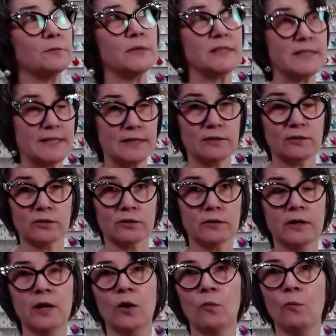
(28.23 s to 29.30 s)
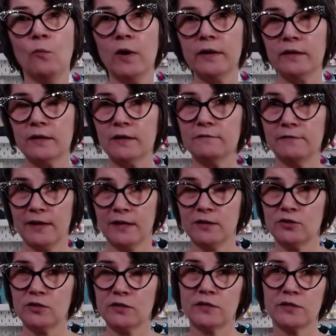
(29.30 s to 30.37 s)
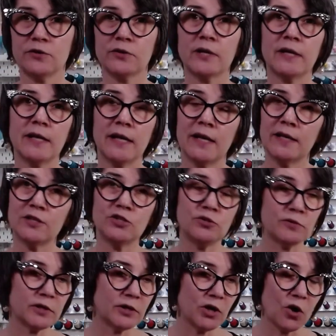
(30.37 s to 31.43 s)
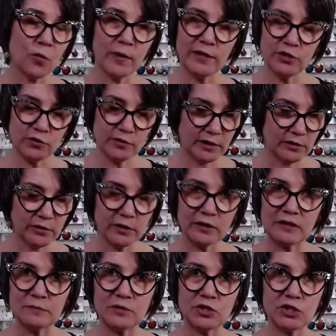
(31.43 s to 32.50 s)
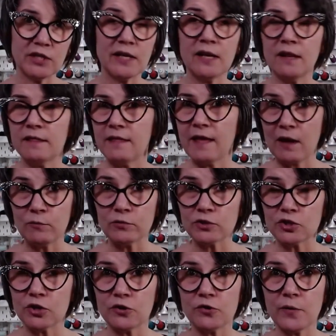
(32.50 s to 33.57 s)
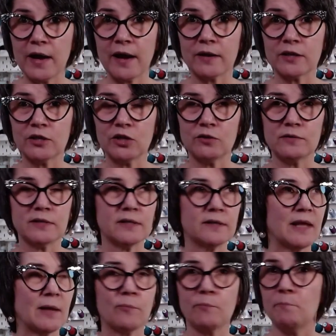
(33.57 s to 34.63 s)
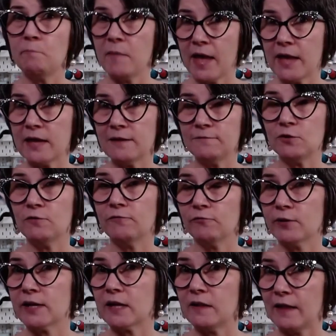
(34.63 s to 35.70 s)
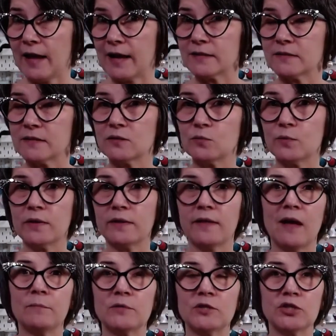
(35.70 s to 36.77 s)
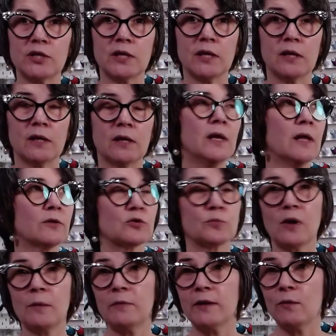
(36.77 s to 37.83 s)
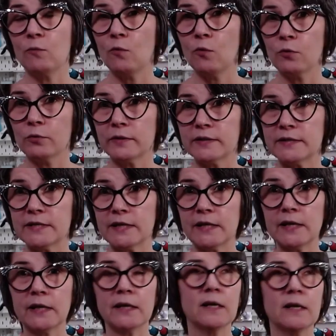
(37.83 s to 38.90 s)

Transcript: a dealer, one of the advantages that you're going to get is you can go in, you can look at the machine, they will show you how to use it. They may give you free classes with that machine. There's probably a warranty.